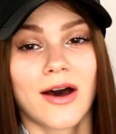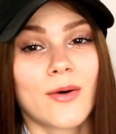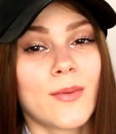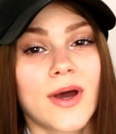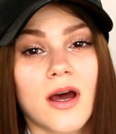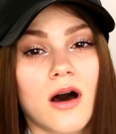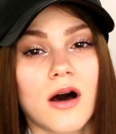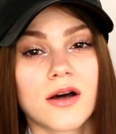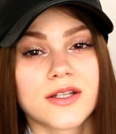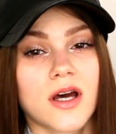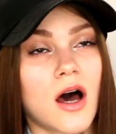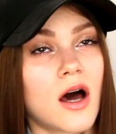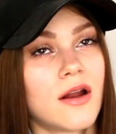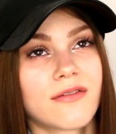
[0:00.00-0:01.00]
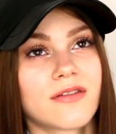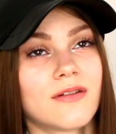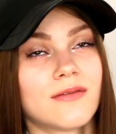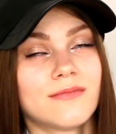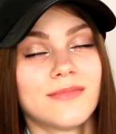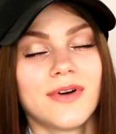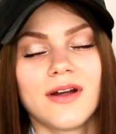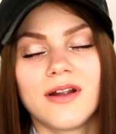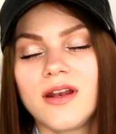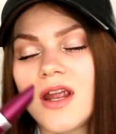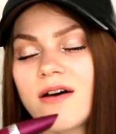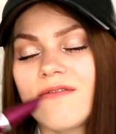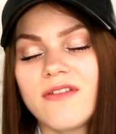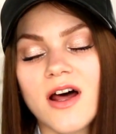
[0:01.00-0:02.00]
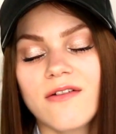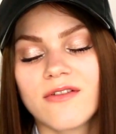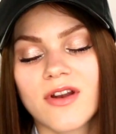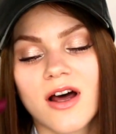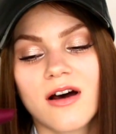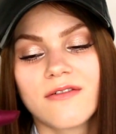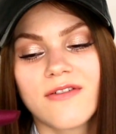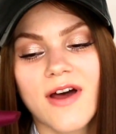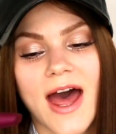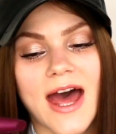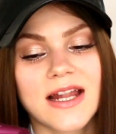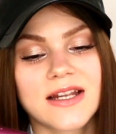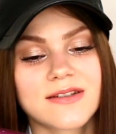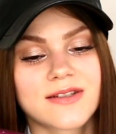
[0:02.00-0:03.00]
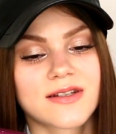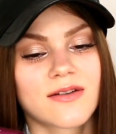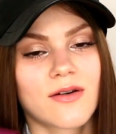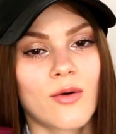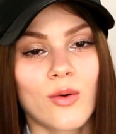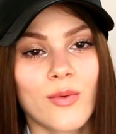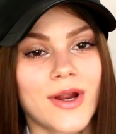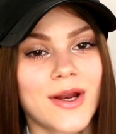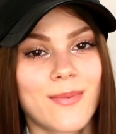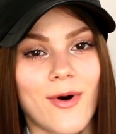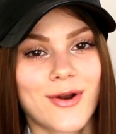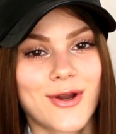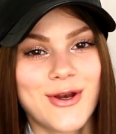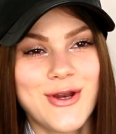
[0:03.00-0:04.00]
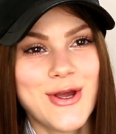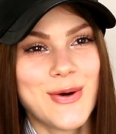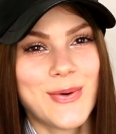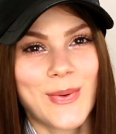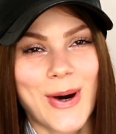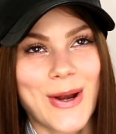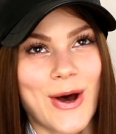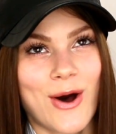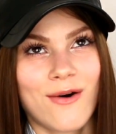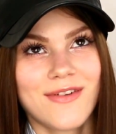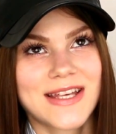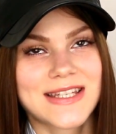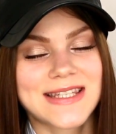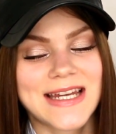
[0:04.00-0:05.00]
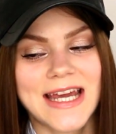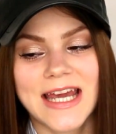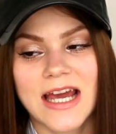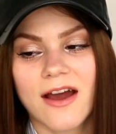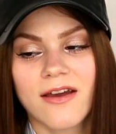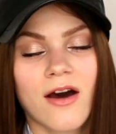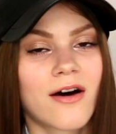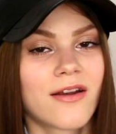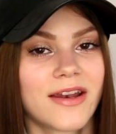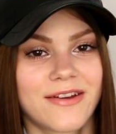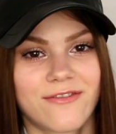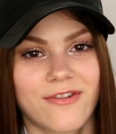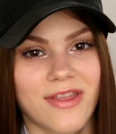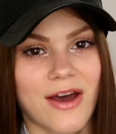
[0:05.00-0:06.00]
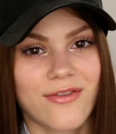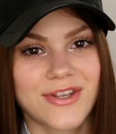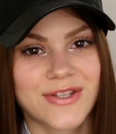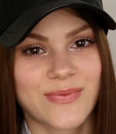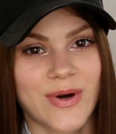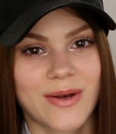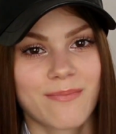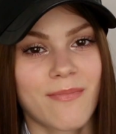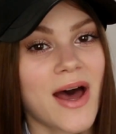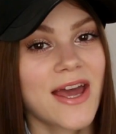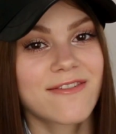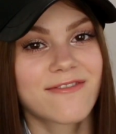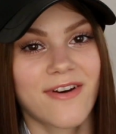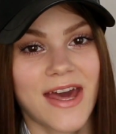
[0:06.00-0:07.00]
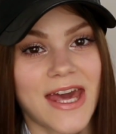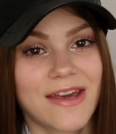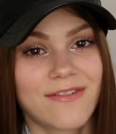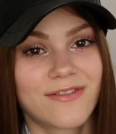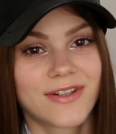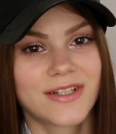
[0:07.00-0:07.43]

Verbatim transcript: oh my god, I love them. Love, love, love and already bought a new one obviously. I can't live without this one, my fave.